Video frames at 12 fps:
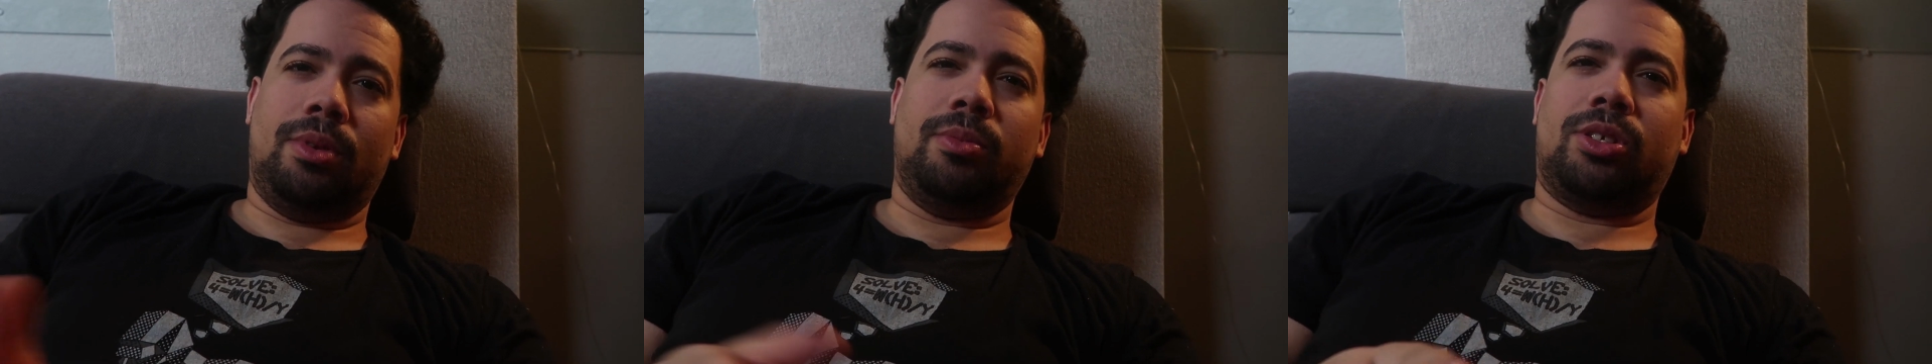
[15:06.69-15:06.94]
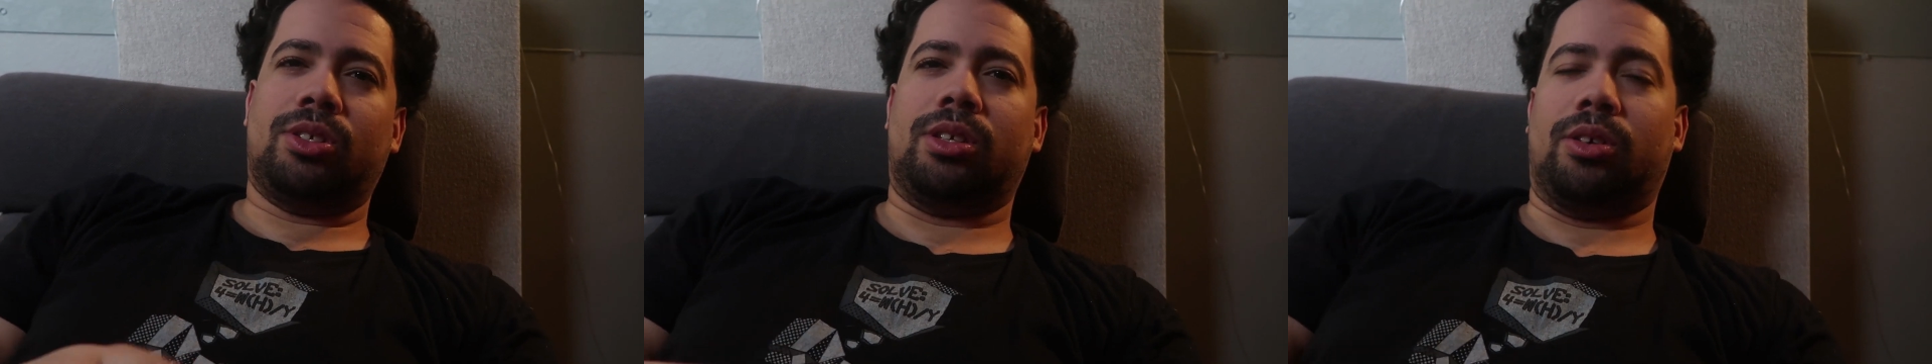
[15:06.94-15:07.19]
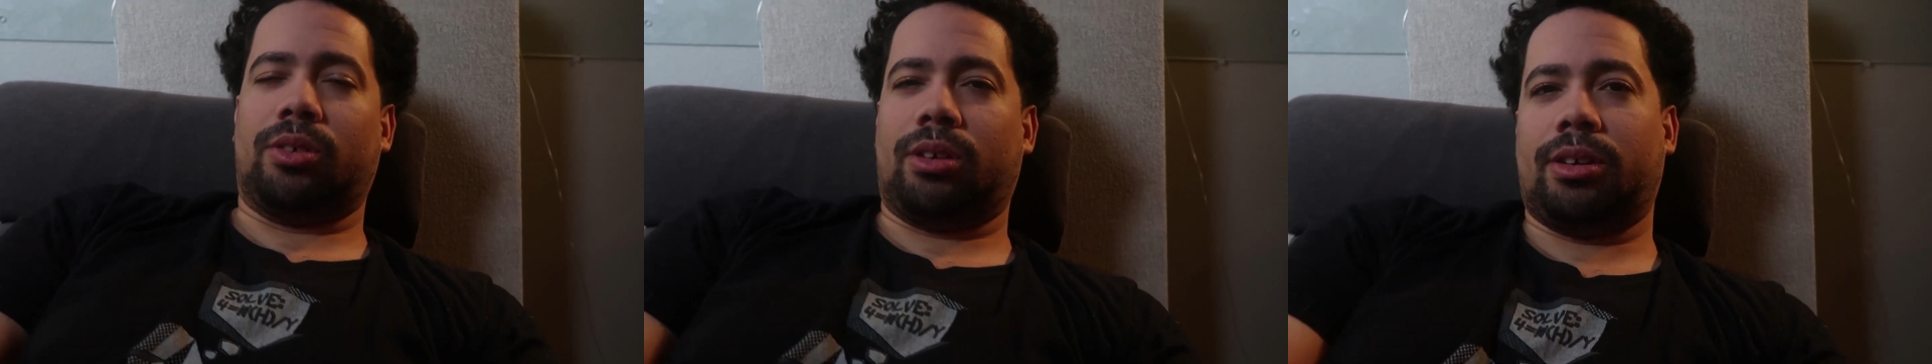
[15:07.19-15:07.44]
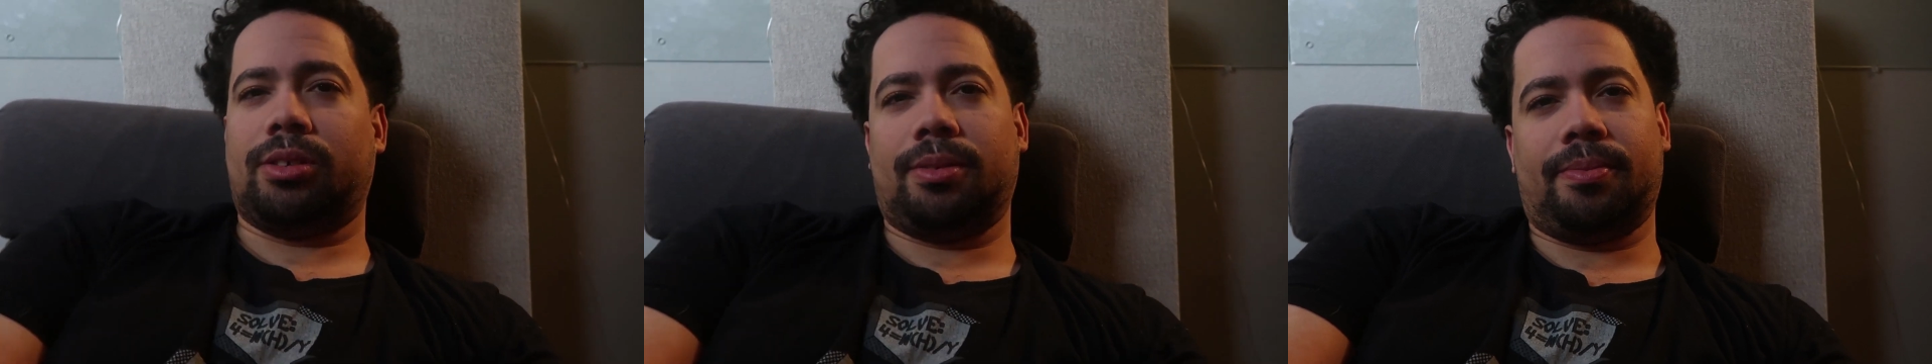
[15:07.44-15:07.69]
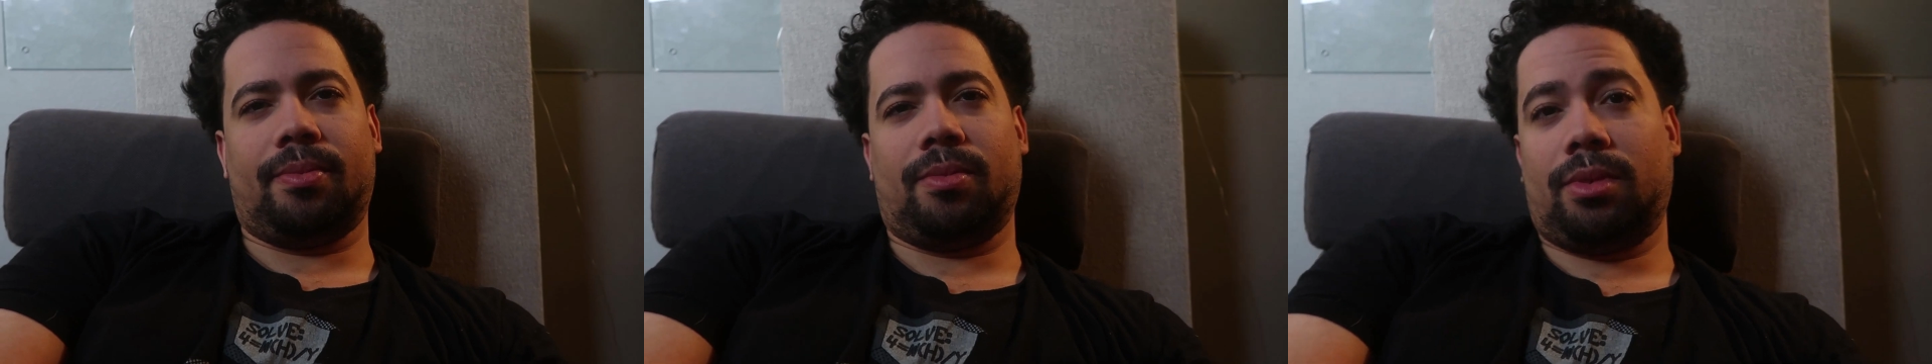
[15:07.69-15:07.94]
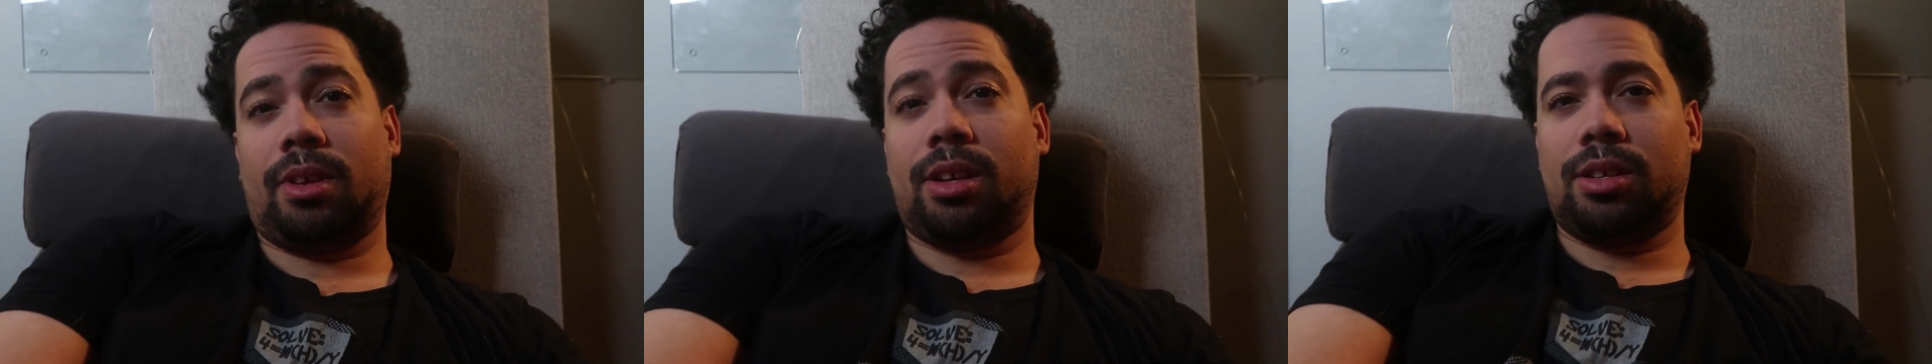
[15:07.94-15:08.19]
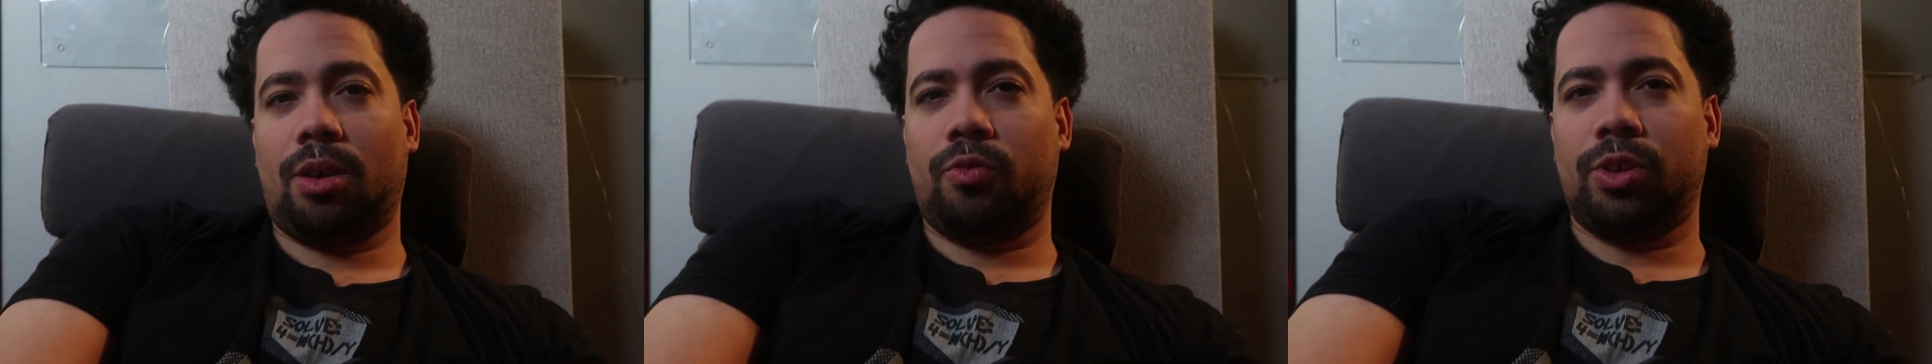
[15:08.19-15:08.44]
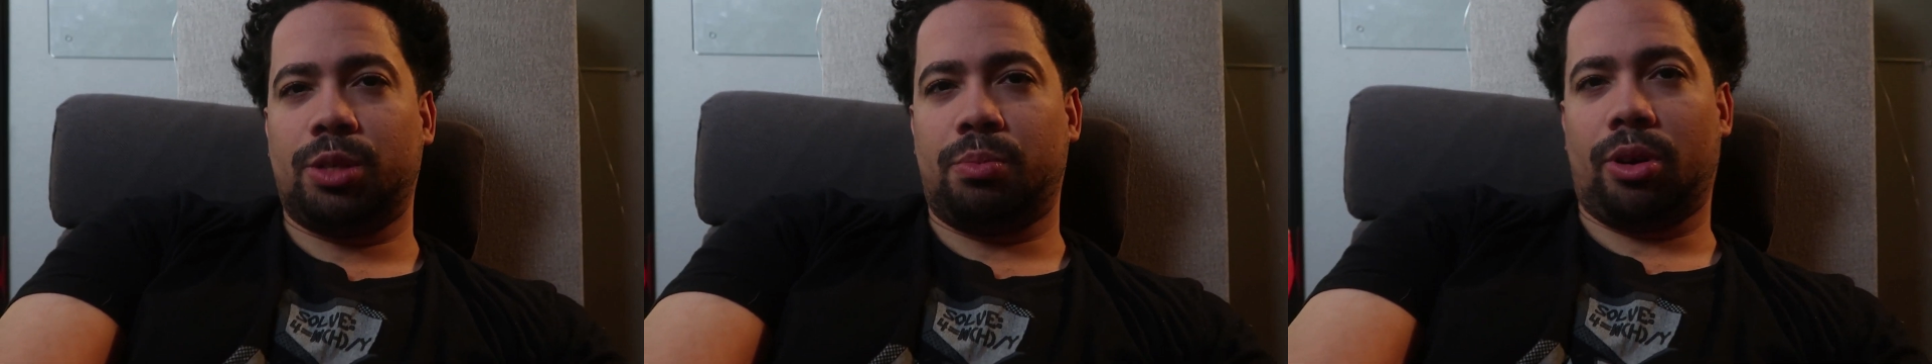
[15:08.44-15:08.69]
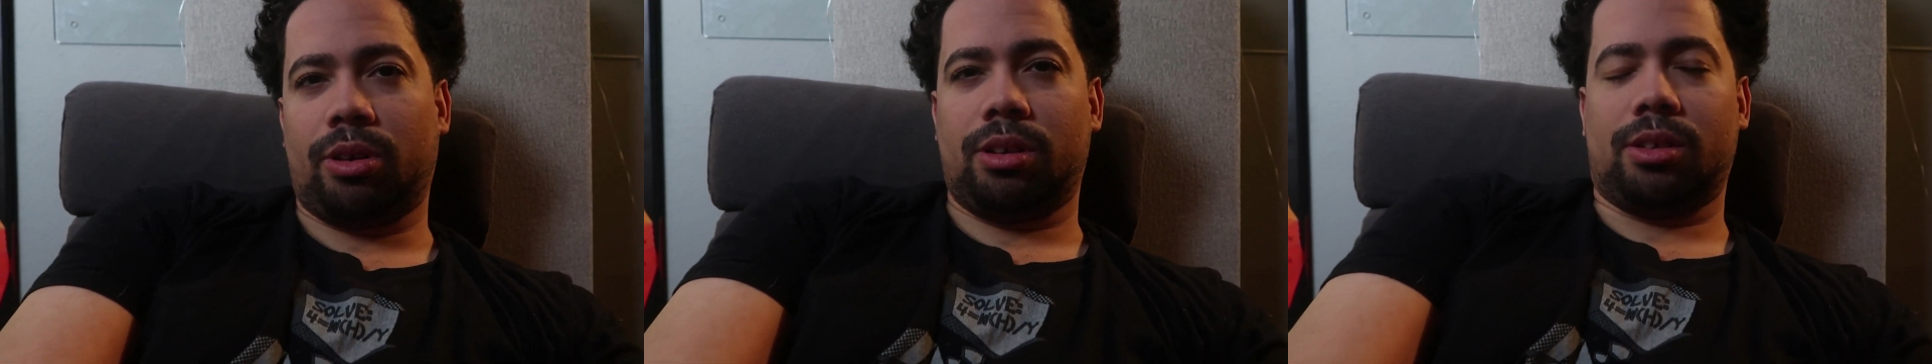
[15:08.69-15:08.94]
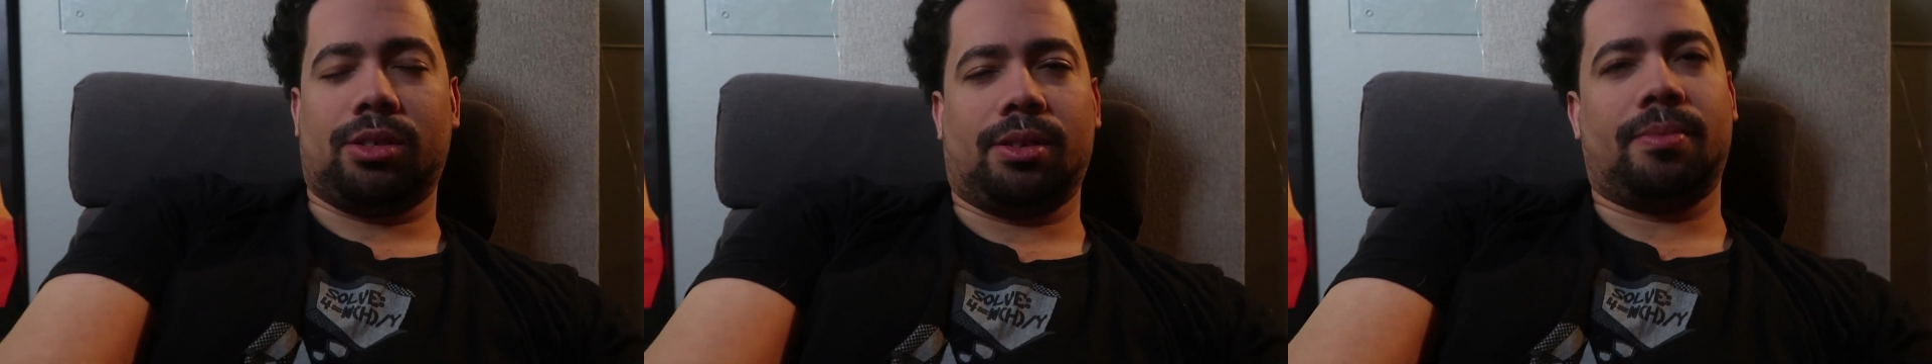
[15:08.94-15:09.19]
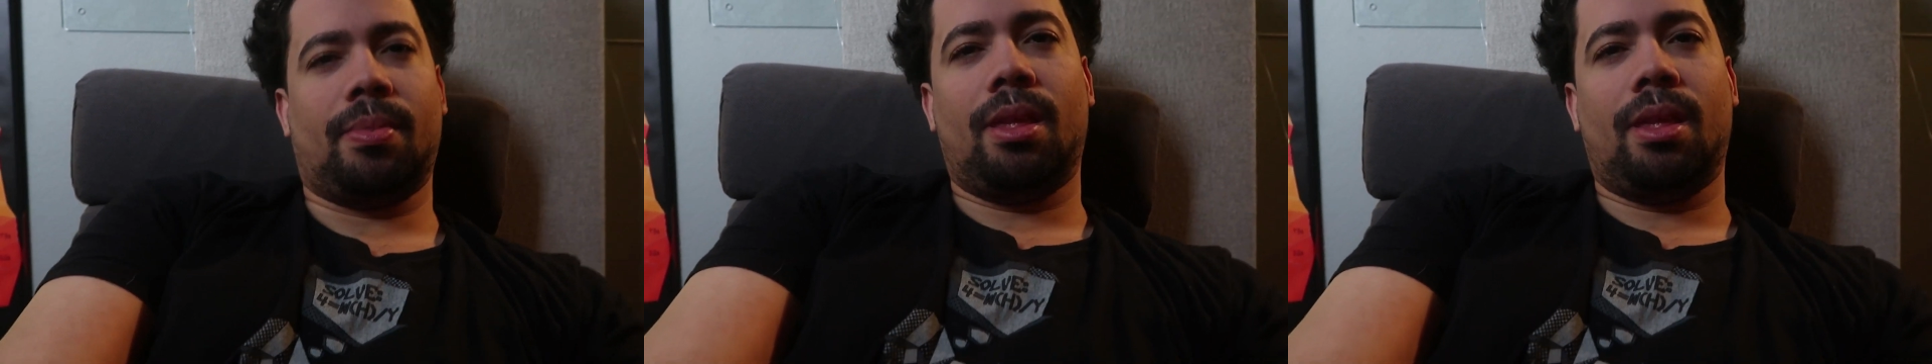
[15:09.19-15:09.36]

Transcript: Let me just tell you guys. That's how rich Berkey is.